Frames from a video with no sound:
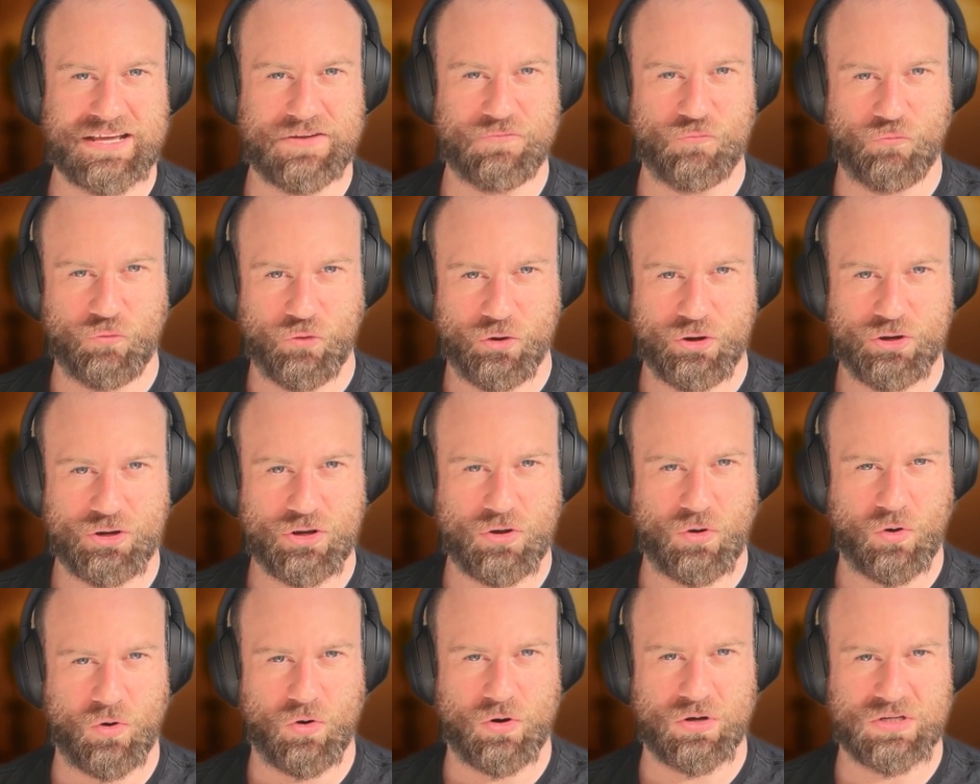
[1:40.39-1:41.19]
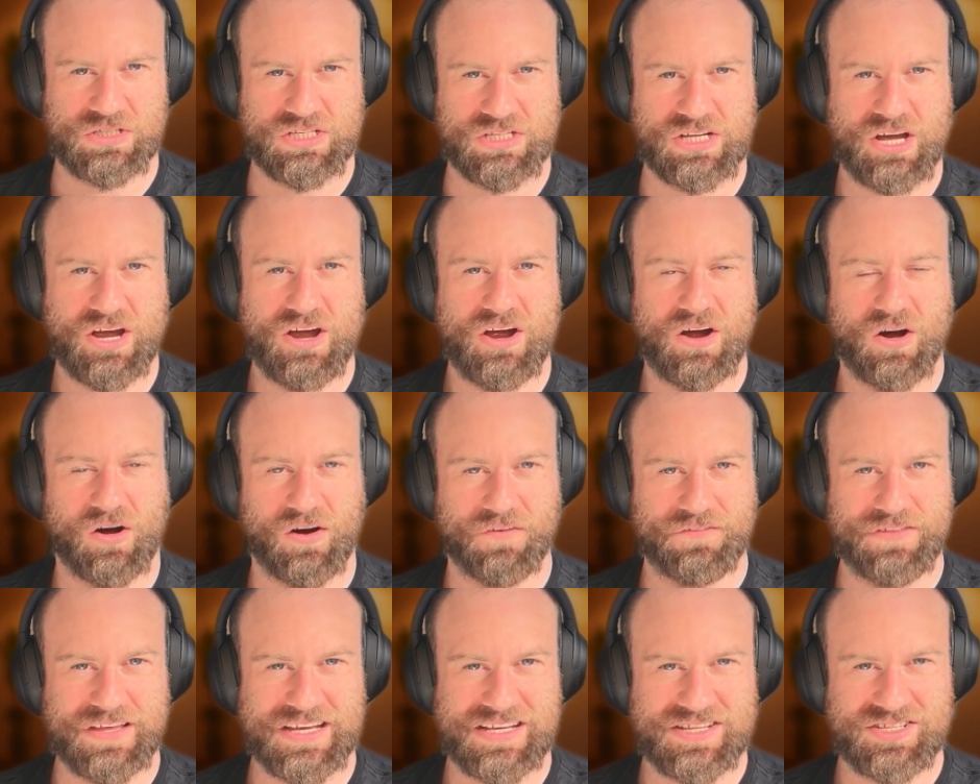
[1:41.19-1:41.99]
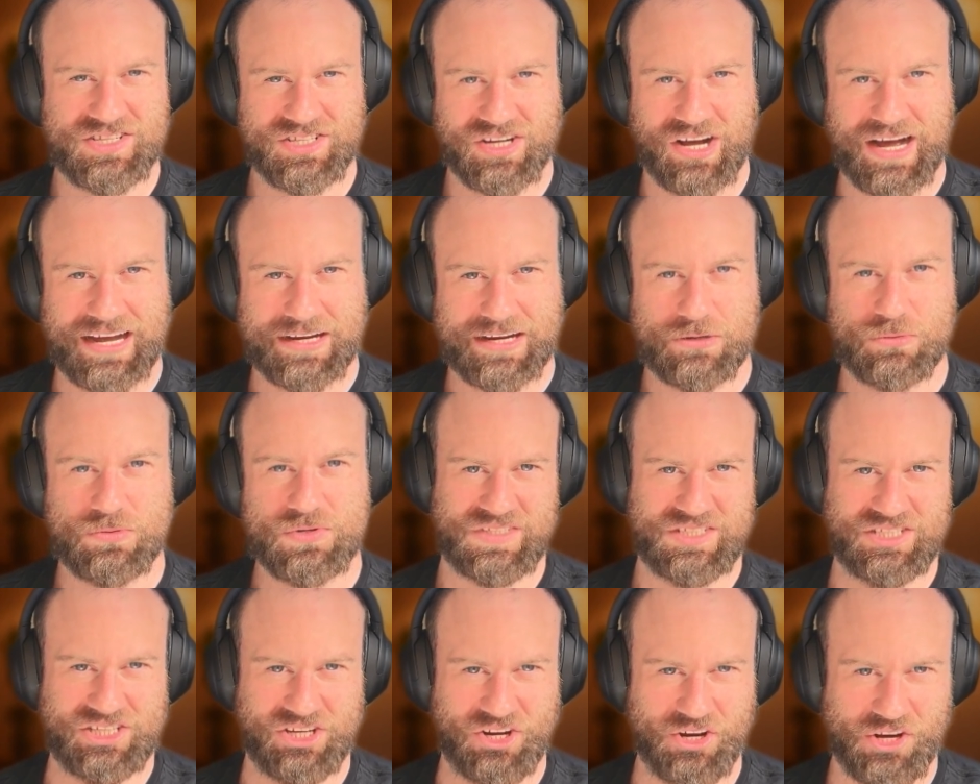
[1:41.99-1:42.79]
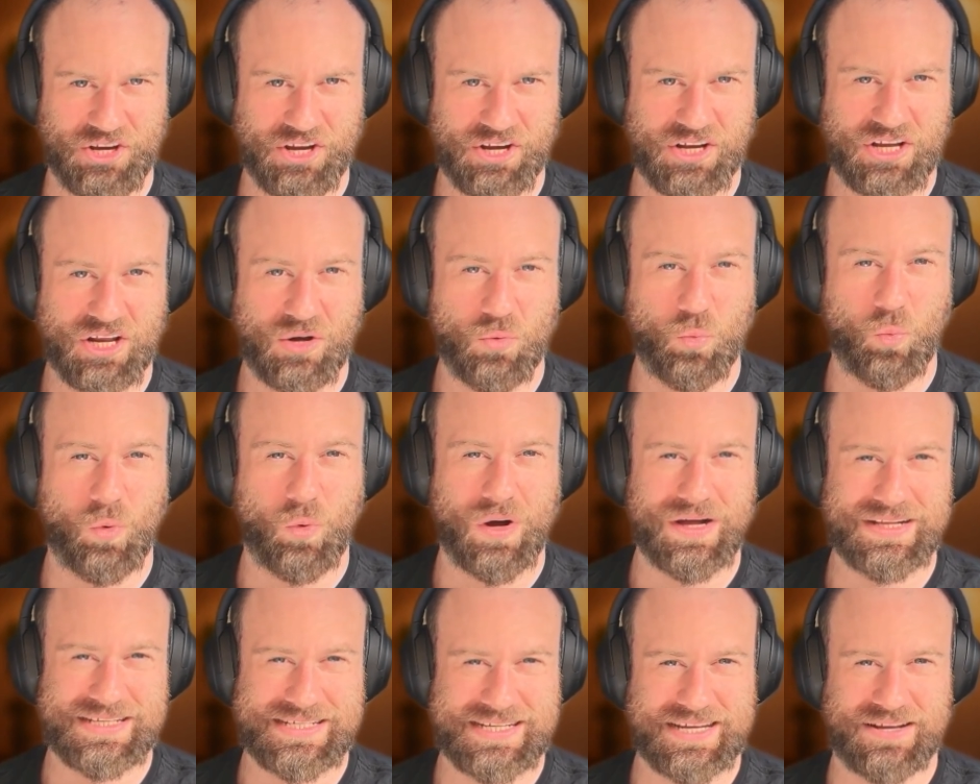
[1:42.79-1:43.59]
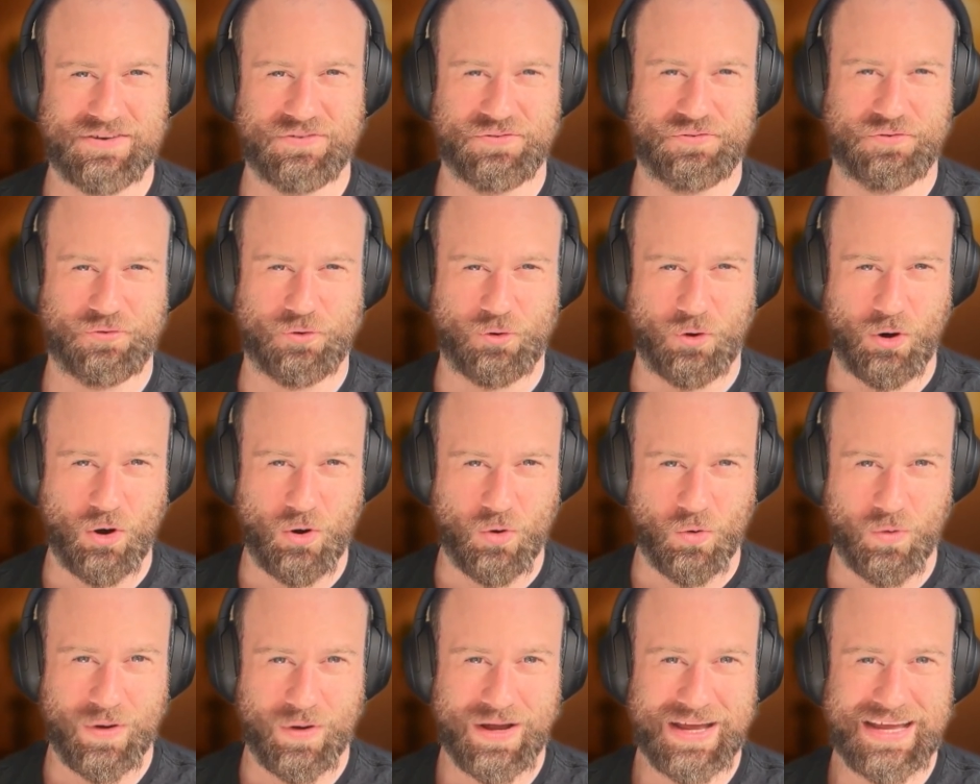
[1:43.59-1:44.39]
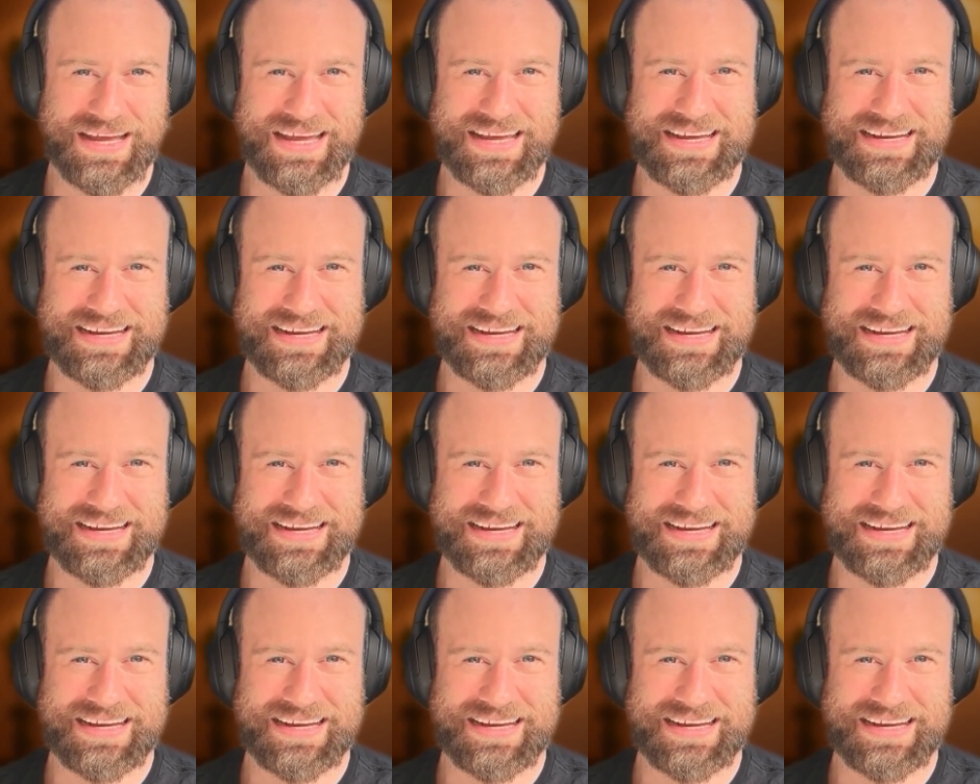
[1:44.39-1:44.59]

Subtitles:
the root cause of these cycles, so you can once and for all